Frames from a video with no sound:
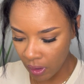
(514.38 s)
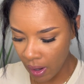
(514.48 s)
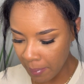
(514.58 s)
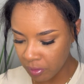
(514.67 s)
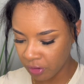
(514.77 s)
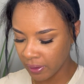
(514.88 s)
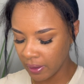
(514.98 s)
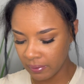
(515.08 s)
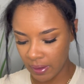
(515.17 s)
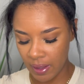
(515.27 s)
I'm
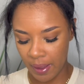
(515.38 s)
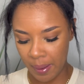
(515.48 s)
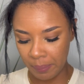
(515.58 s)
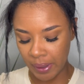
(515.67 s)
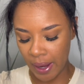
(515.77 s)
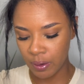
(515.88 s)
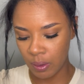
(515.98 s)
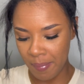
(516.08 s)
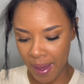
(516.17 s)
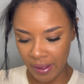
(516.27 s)
drinking the Black Girl
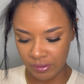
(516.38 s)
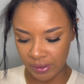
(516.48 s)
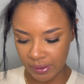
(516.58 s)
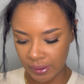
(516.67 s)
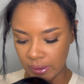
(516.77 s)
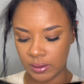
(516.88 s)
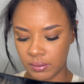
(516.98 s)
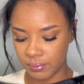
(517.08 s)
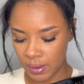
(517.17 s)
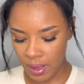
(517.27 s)
Magic.
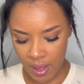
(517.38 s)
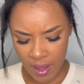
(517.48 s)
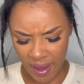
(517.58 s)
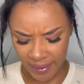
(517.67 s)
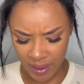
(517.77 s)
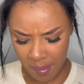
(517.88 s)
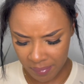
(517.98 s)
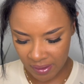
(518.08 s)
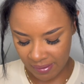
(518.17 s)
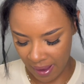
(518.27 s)
I can't
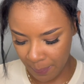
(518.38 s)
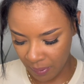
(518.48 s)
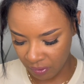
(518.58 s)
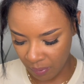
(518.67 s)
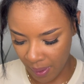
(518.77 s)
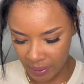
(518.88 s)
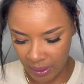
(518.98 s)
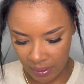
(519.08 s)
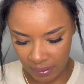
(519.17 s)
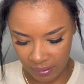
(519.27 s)
remember the type of wine
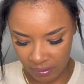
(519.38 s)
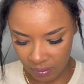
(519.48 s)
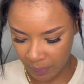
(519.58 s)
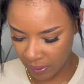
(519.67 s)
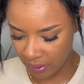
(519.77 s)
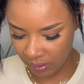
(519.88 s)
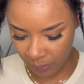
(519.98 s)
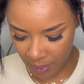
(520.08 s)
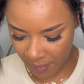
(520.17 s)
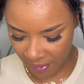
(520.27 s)
it is, but it's
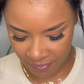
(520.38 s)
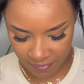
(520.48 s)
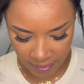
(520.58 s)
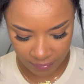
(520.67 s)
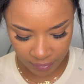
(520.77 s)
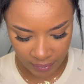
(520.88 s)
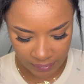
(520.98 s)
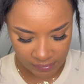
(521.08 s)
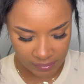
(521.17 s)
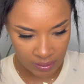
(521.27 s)
one of my
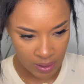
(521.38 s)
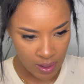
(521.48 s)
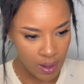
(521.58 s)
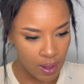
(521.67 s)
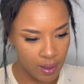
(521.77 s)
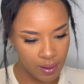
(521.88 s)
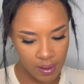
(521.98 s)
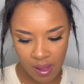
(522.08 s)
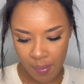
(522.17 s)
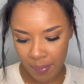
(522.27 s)
favorites.
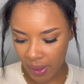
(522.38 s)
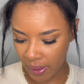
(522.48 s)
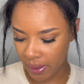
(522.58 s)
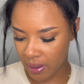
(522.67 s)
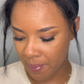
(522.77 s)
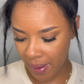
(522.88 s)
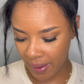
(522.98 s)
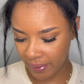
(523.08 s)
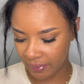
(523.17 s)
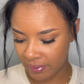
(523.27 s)
In
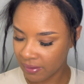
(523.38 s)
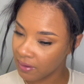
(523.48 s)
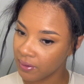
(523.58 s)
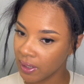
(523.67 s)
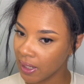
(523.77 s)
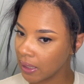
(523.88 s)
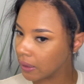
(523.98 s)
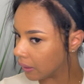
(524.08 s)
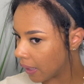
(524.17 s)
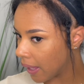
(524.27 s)
my Tiffany
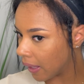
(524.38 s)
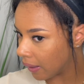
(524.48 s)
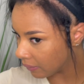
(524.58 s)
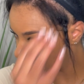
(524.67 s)
glass.